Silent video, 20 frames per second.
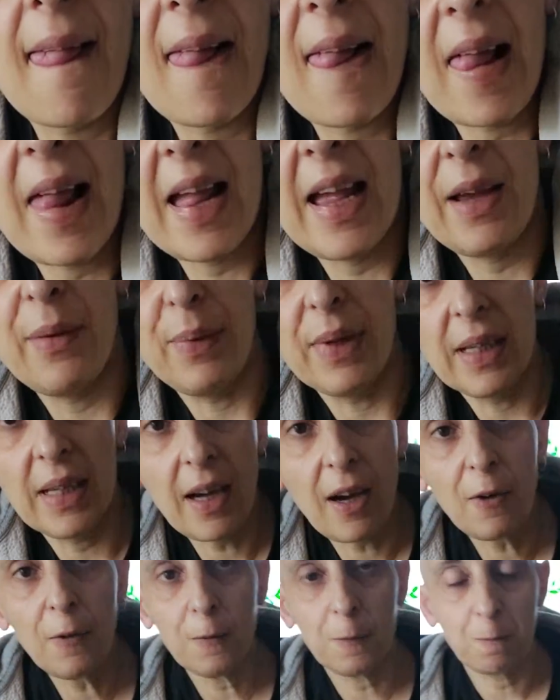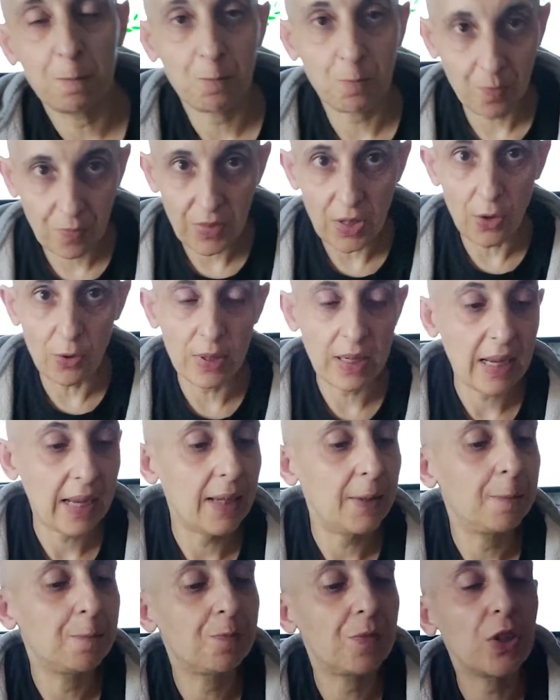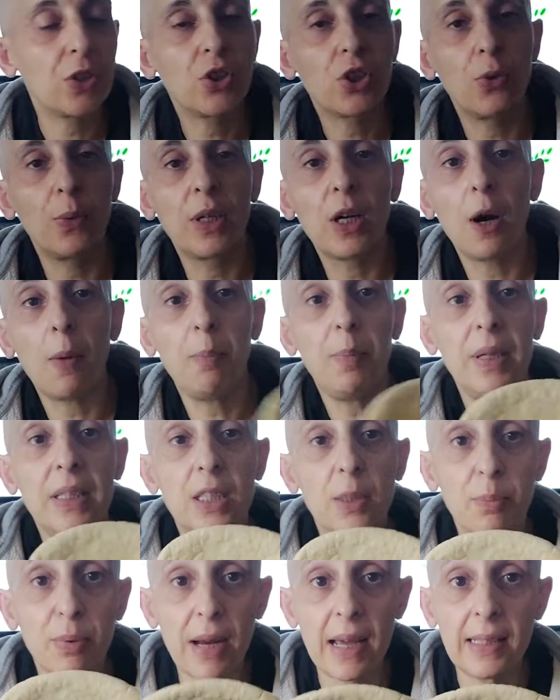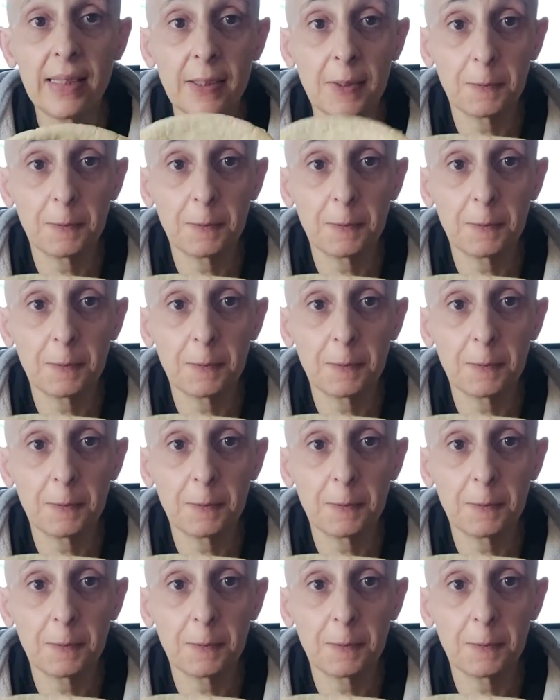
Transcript: There we go. Okay, so we got pita bread,